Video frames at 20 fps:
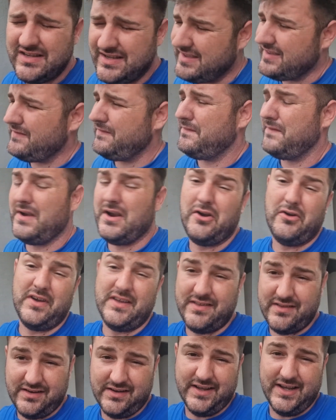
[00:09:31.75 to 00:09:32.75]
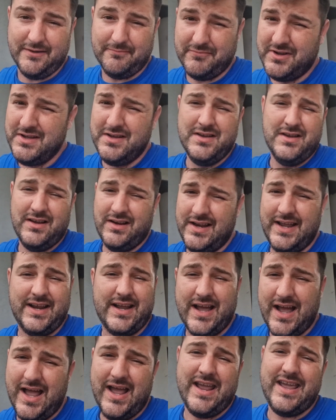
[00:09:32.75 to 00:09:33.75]
is very slim.
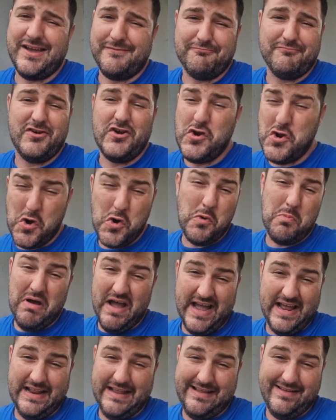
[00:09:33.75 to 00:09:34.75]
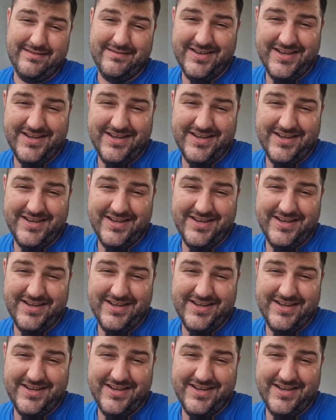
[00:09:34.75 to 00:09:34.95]
Like I am nobody.